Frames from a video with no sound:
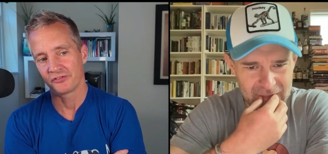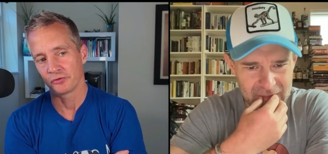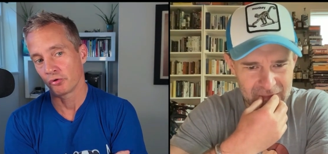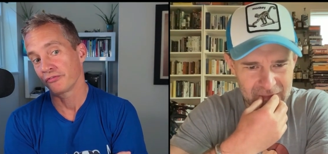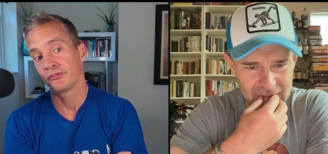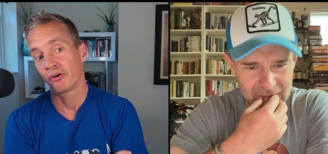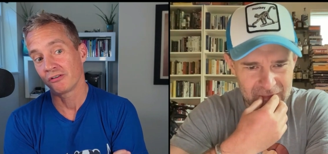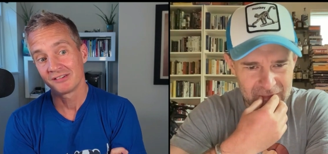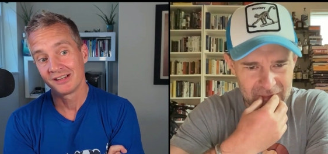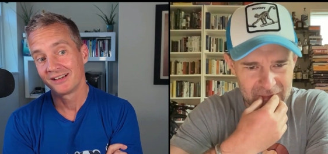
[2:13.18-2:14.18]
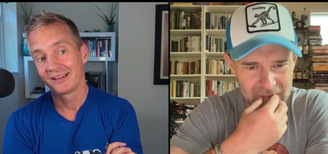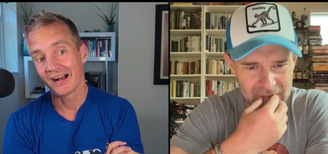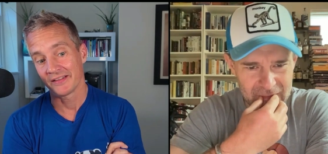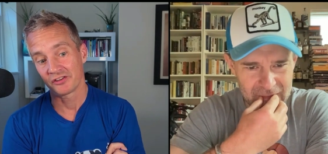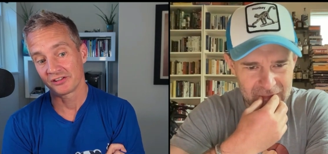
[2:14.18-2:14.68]
Speaker 1: to, or if not,
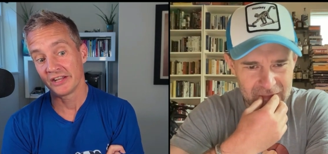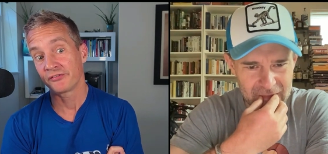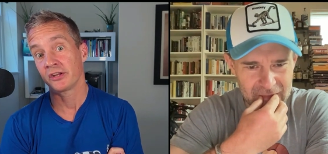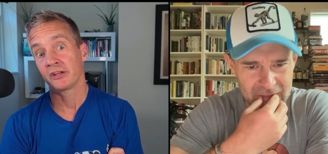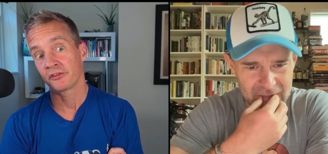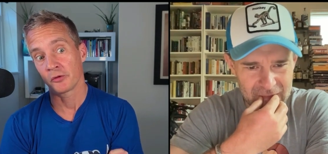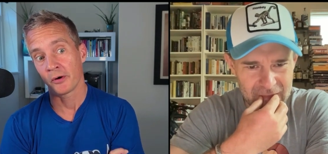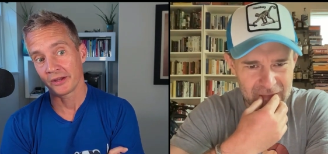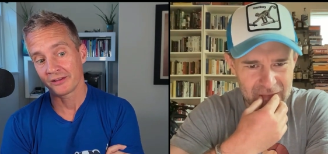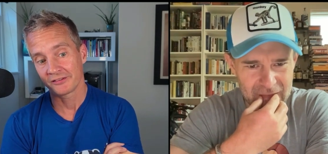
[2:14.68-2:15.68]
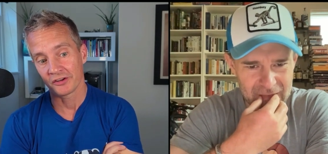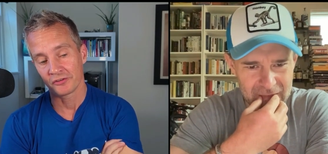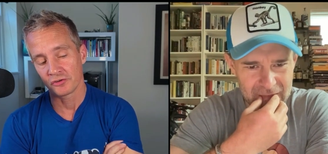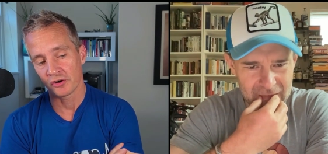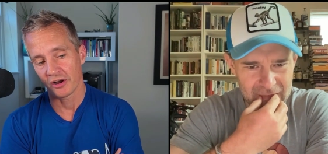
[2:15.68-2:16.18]
and then just lift it into the bike. You know,
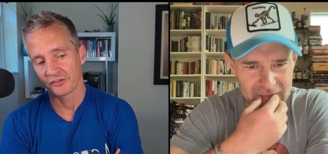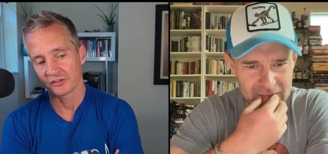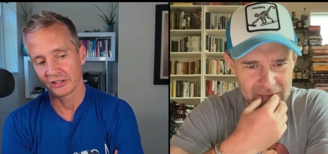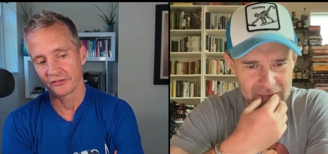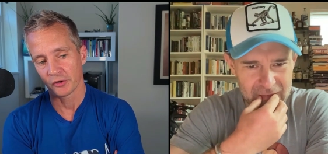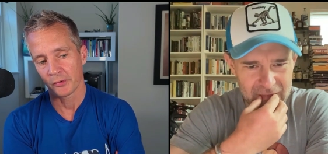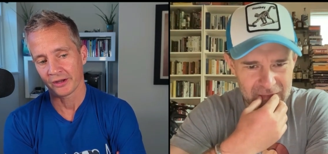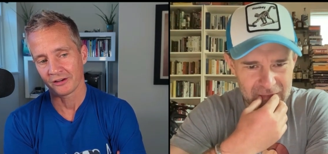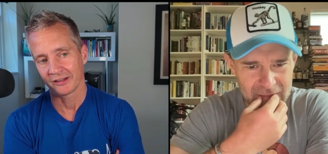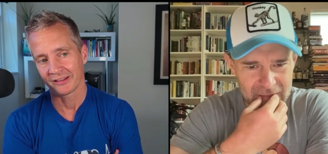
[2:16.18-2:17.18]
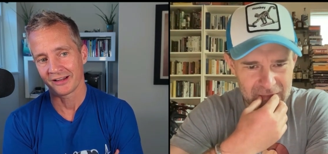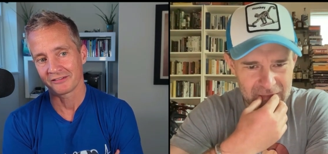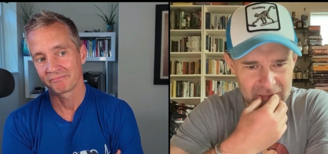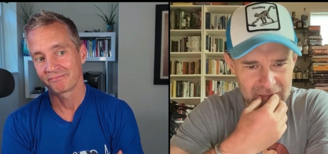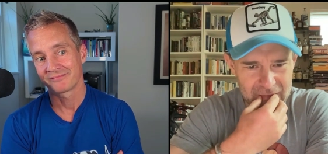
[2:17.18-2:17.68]
2 guys can lift a bike like that,
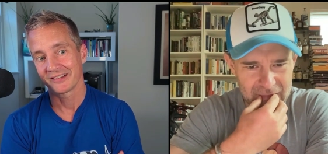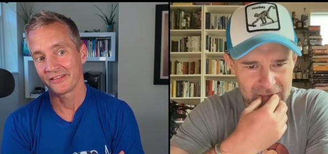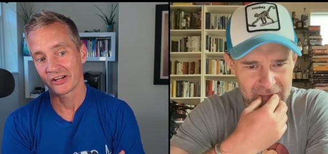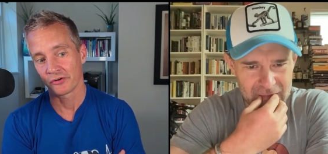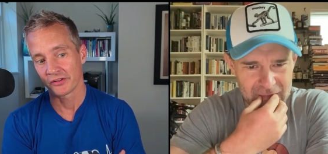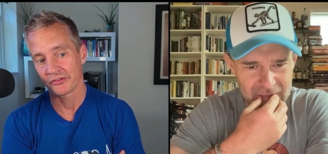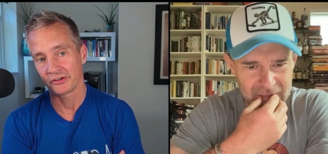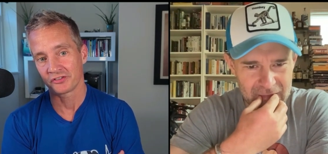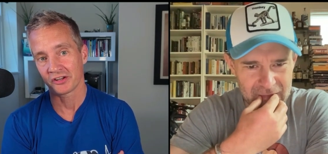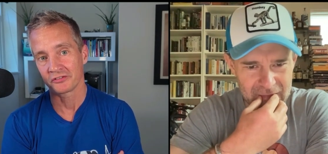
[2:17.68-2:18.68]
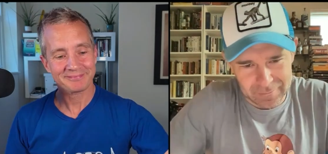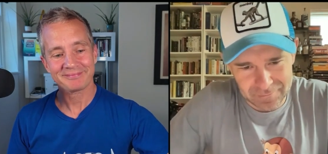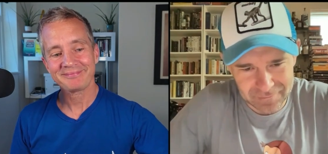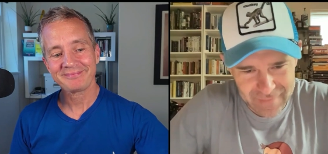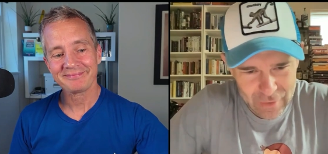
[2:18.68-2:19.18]
and they're gone in 30 seconds.
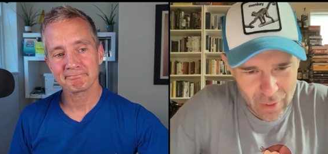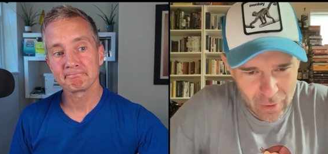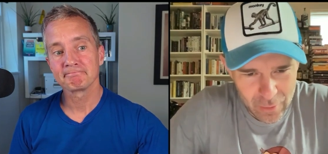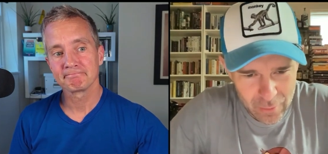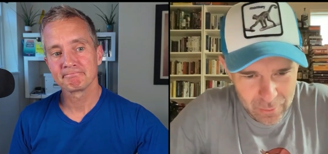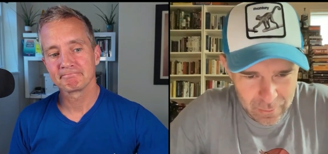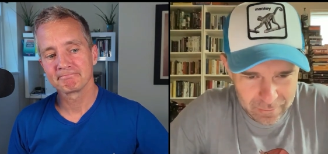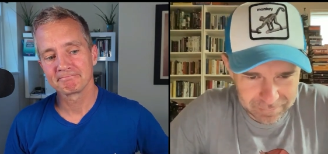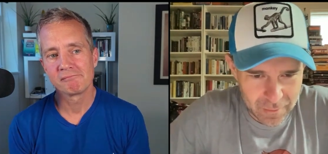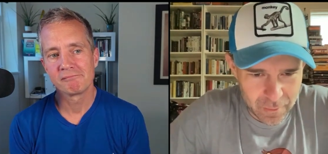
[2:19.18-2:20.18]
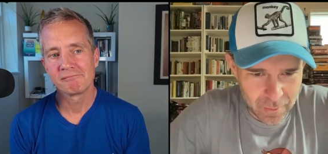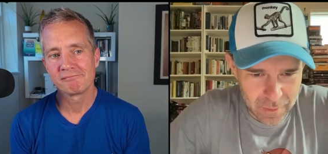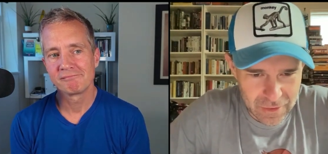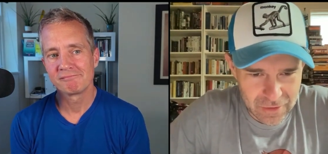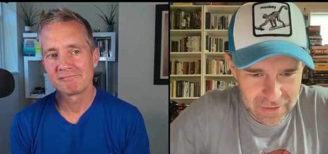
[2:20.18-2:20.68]
Speaker 2: So
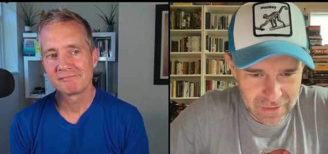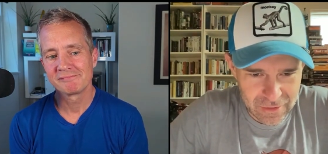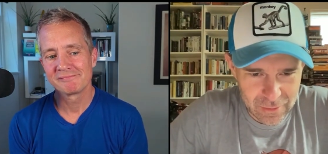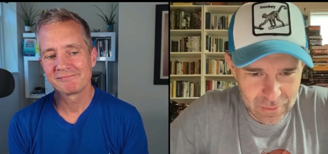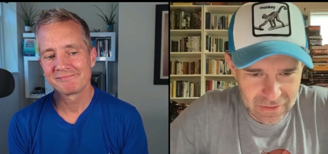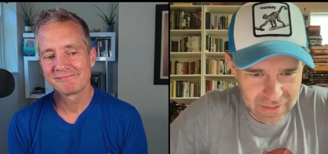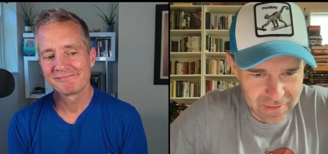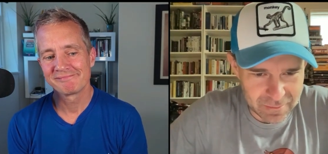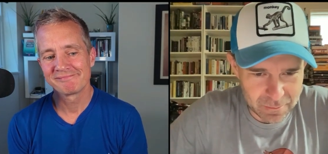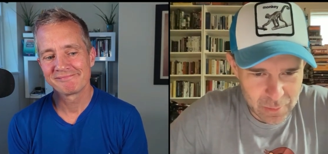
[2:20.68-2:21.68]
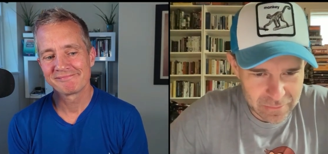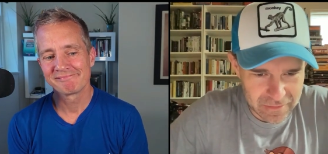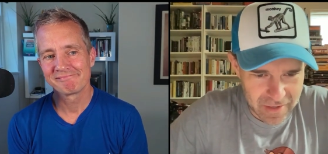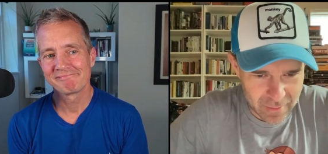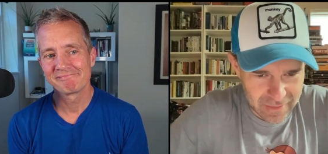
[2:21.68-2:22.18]
what are you going to use to move
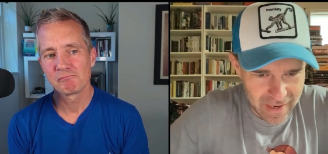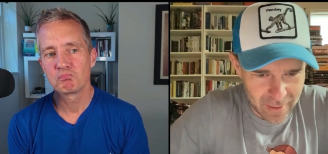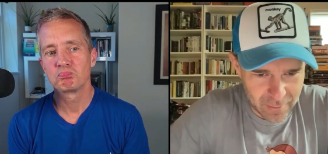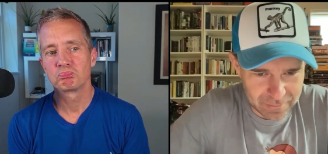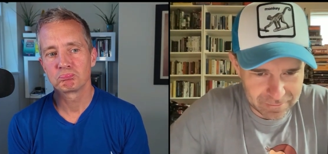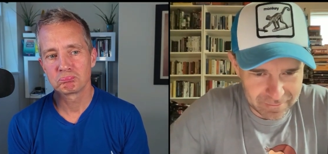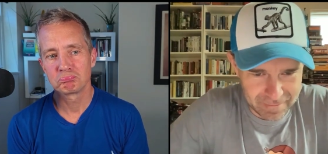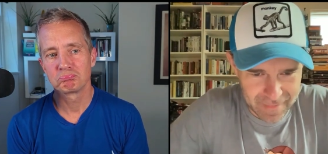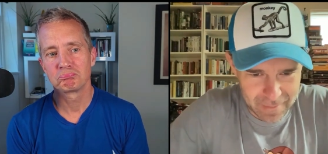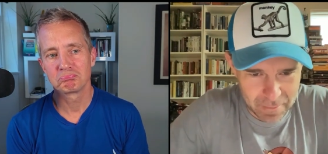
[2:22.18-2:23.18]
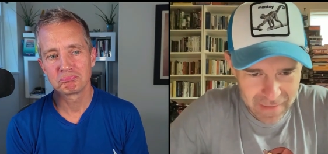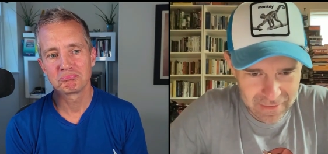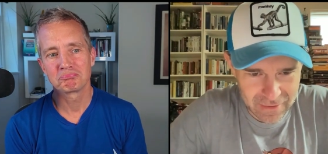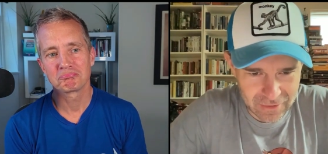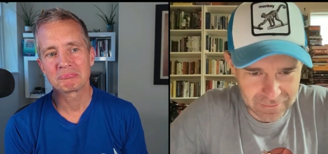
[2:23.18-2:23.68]
around now?
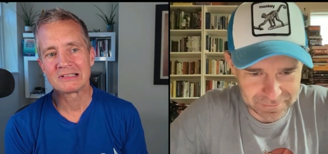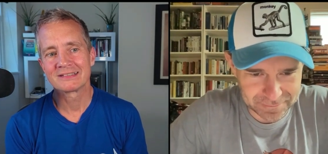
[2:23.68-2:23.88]
Bicycle?